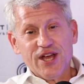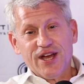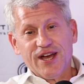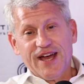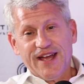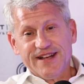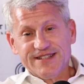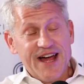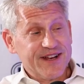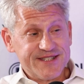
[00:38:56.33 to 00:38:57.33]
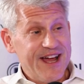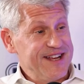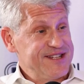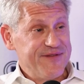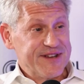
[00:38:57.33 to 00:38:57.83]
It's not a
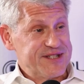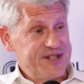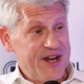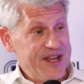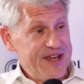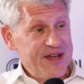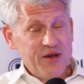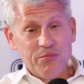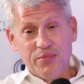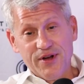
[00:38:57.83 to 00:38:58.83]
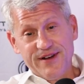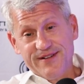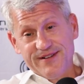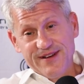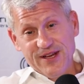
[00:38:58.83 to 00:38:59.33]
scientific study, but
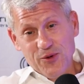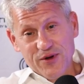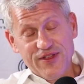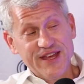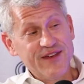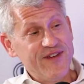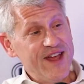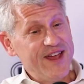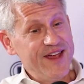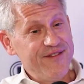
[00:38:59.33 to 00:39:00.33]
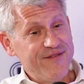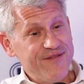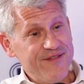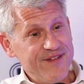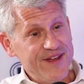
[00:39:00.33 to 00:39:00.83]
you would think
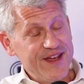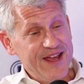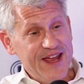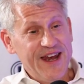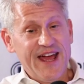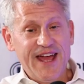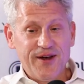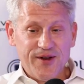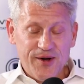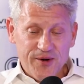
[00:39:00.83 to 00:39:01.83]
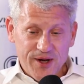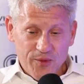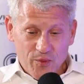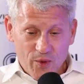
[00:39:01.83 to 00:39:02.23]
if and I had, and